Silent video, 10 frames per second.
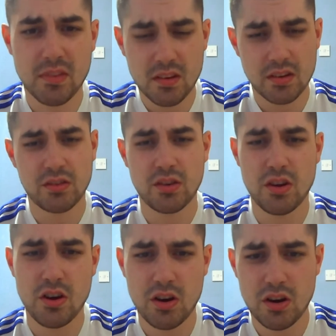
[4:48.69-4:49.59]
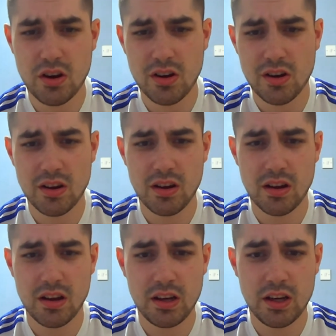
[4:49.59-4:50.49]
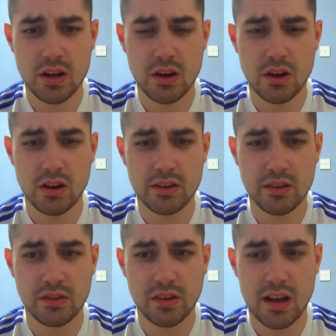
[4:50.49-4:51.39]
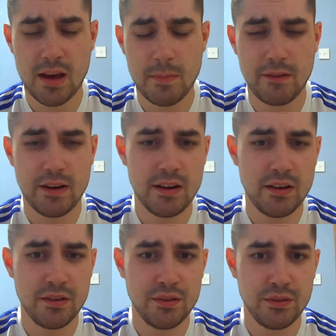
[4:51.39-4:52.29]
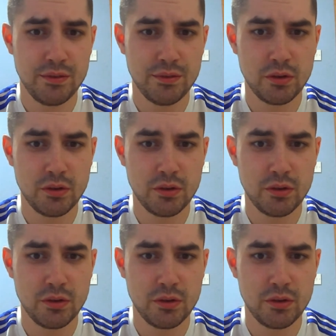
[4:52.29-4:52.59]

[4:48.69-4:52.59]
So, I'm hearing